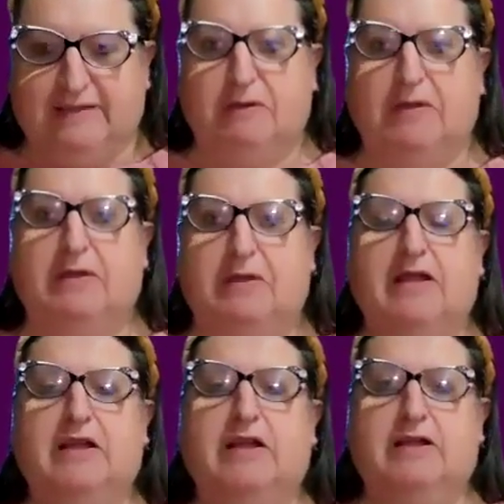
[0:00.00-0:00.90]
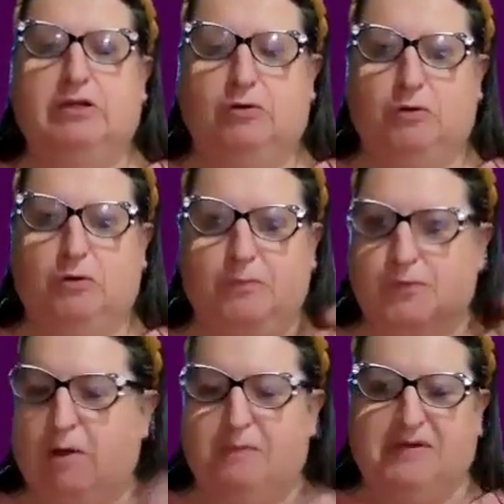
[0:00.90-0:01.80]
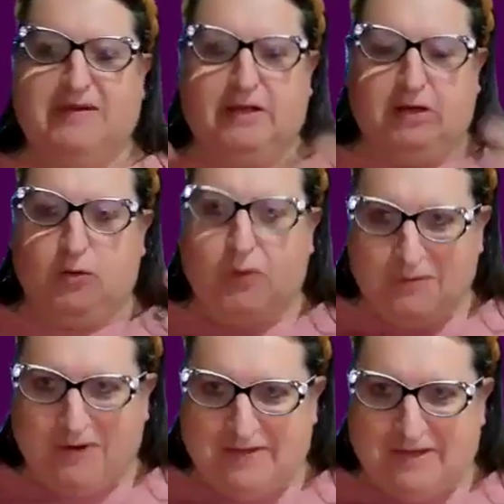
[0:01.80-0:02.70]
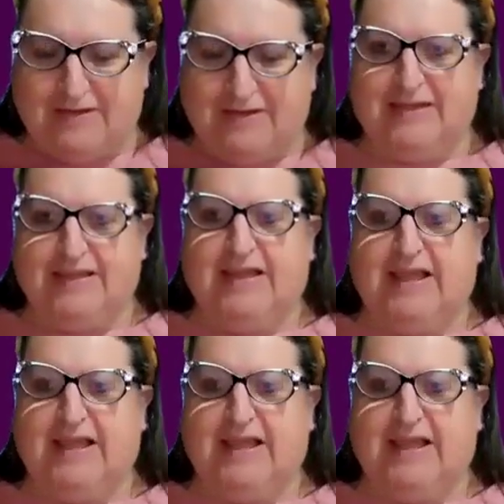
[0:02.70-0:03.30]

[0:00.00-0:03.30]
whether you're obviously queer identity